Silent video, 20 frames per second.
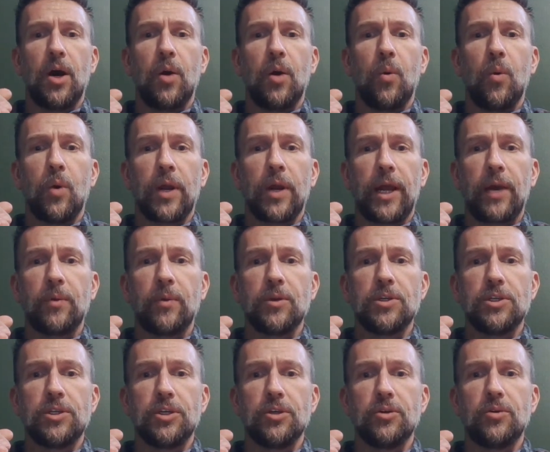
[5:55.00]
What I
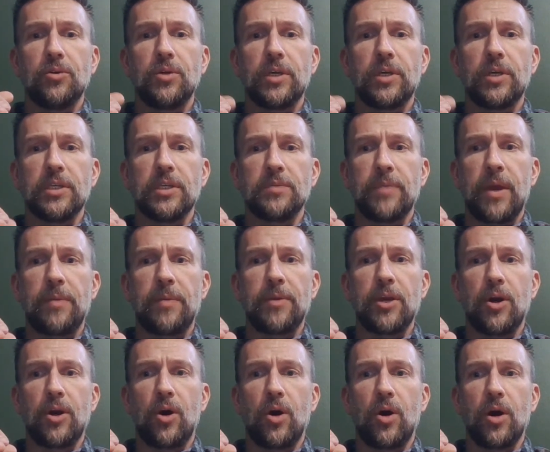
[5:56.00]
would do is
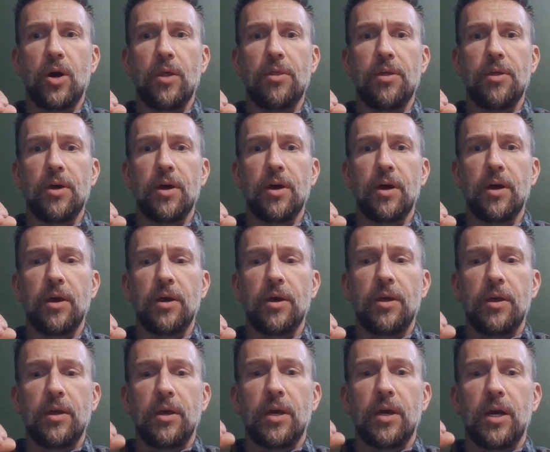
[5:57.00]
maybe on the
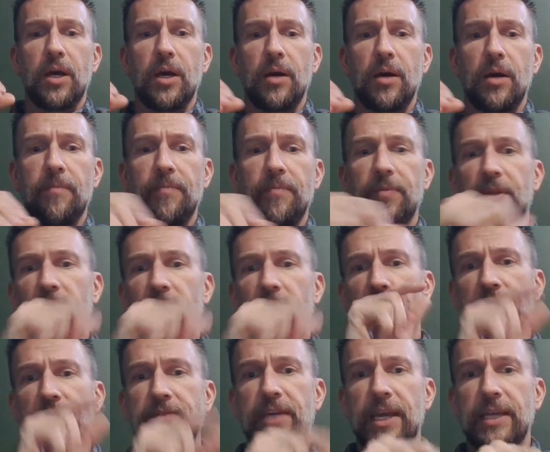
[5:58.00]

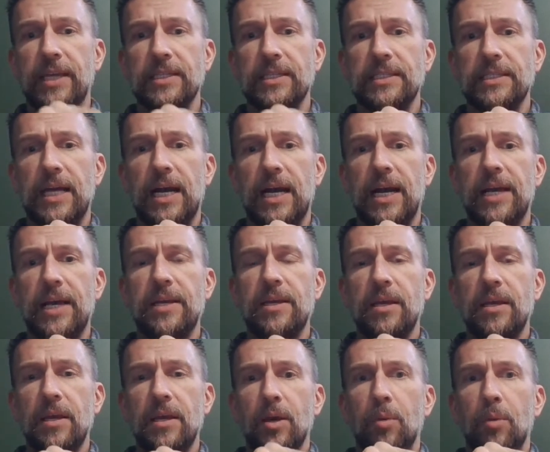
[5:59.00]
left-hand side,
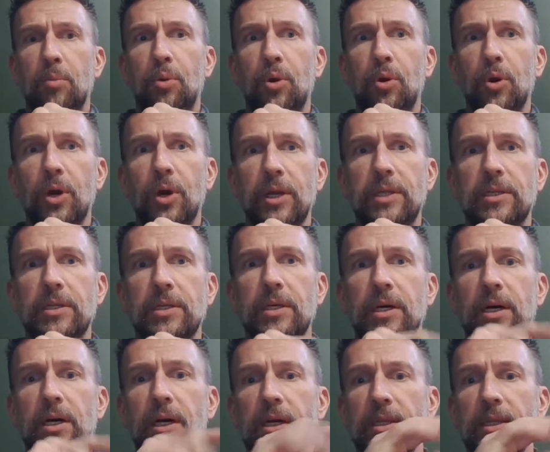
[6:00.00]
put
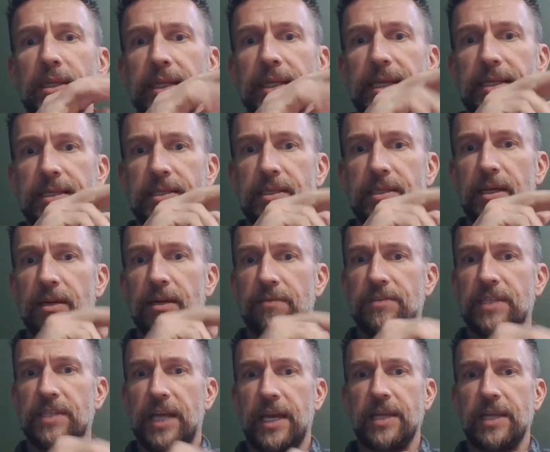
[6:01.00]
a list of
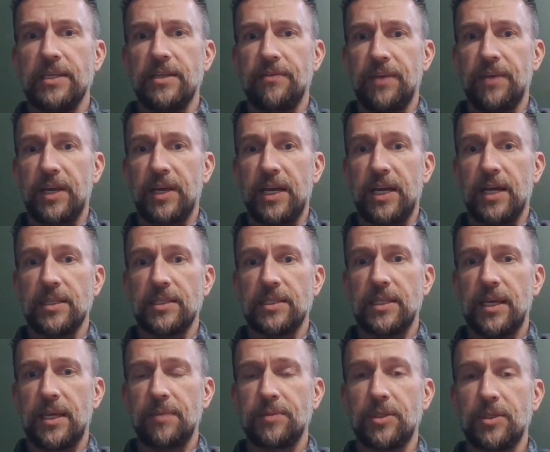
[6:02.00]
scientific
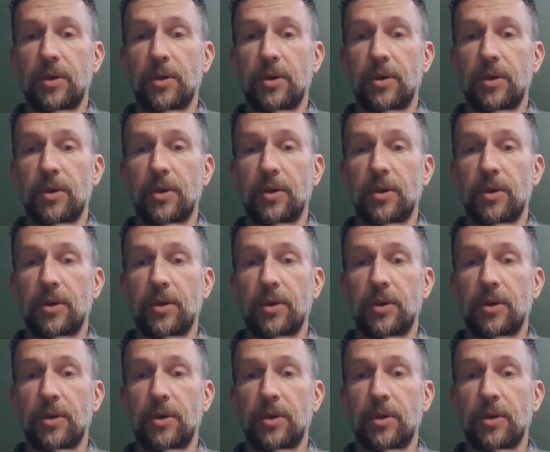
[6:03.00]
concepts.